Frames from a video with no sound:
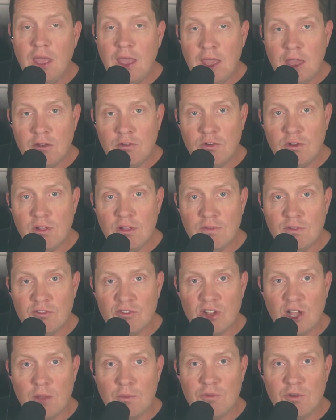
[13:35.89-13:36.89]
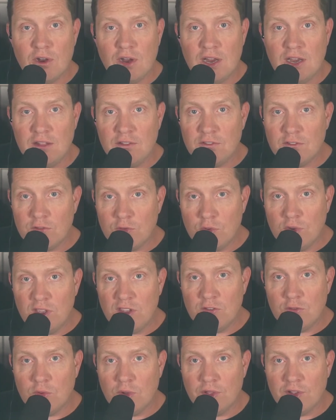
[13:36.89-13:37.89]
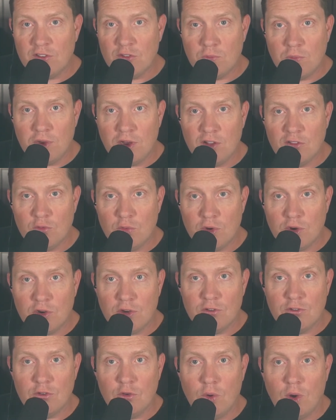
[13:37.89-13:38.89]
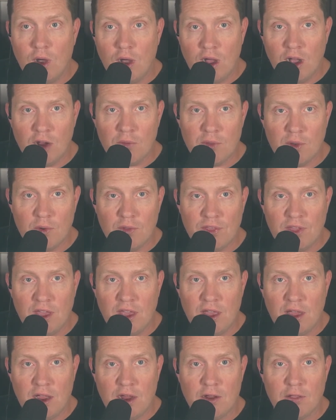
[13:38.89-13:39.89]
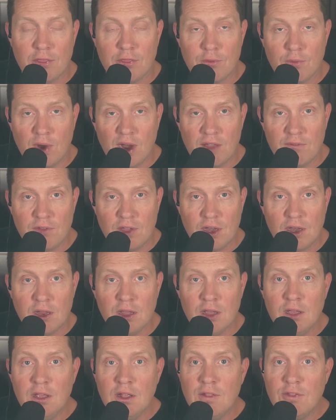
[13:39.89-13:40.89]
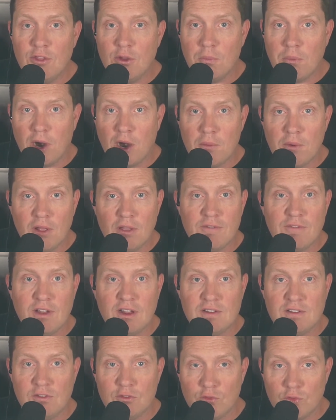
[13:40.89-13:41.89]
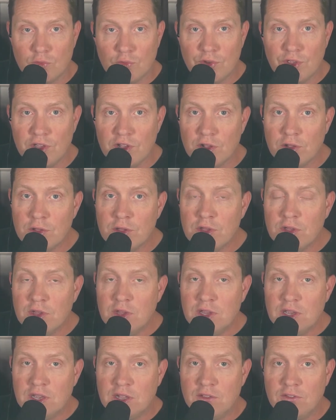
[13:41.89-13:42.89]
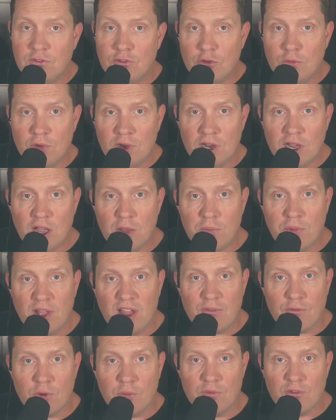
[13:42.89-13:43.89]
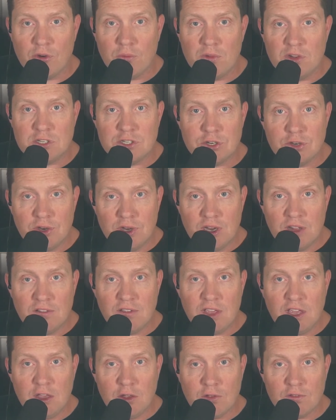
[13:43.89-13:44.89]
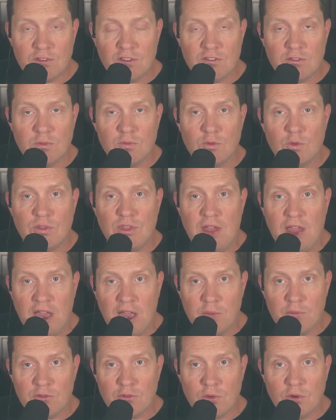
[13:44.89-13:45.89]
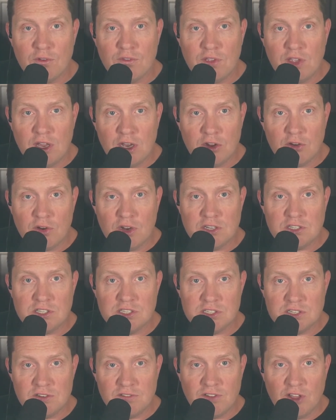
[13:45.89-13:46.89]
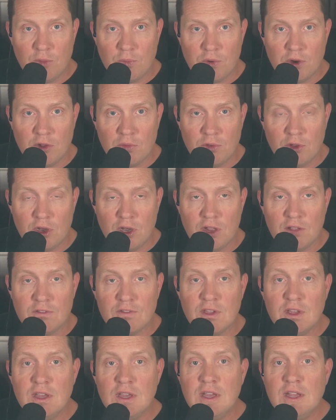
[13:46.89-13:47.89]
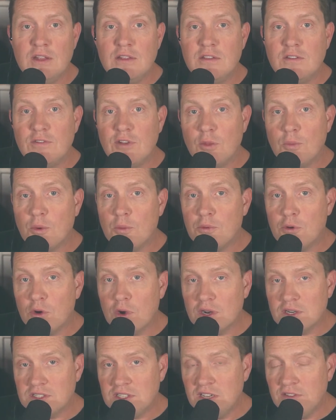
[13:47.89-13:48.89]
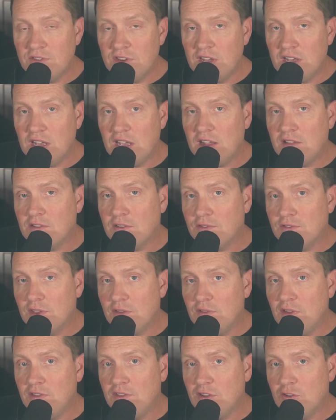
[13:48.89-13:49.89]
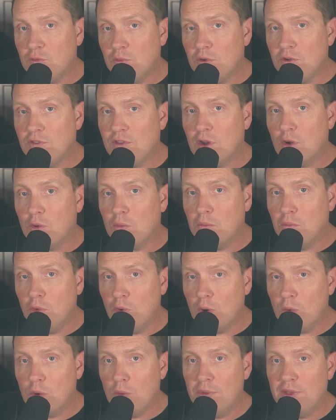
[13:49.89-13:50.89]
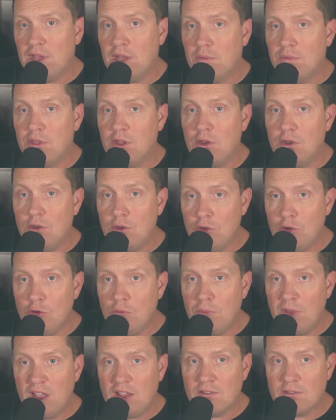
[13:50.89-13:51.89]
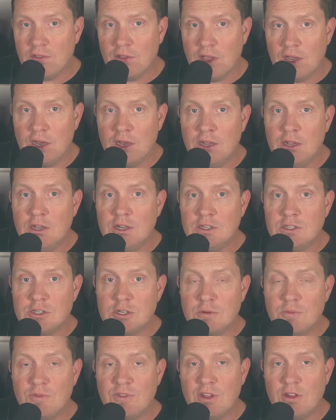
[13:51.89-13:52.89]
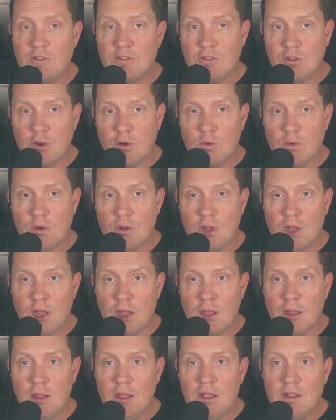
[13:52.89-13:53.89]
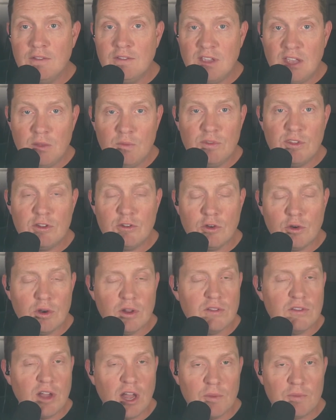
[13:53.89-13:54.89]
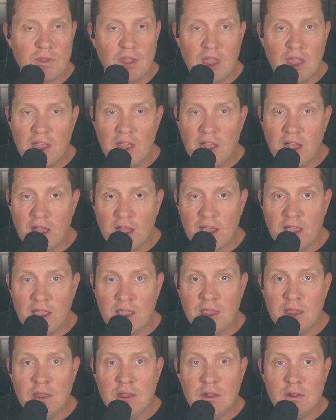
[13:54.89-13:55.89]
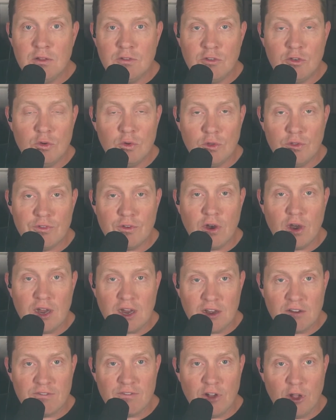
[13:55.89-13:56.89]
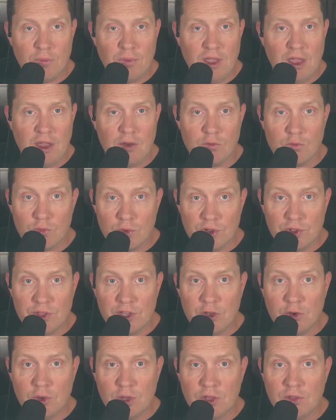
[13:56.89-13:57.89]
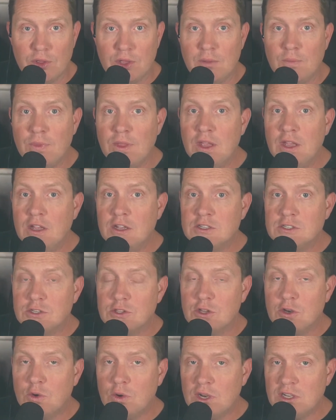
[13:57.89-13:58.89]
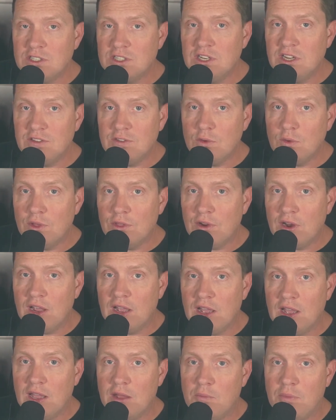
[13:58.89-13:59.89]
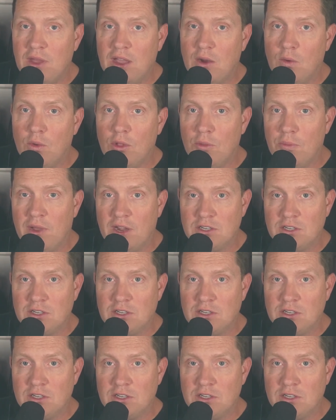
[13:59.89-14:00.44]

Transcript: Entry-level jobs are getting squeezed while experienced workers who augment with AI are thriving. The barbell effect is real. Consumer AI platforms are maturing into ecosystems with app stores, integrations and developer communities. Developer productivity gains of 76% or more will become the new baseline. Terms that don't uh, teams that don't adopt AI tools are going to fall behind really quickly. So the question isn't whether AI impact will impact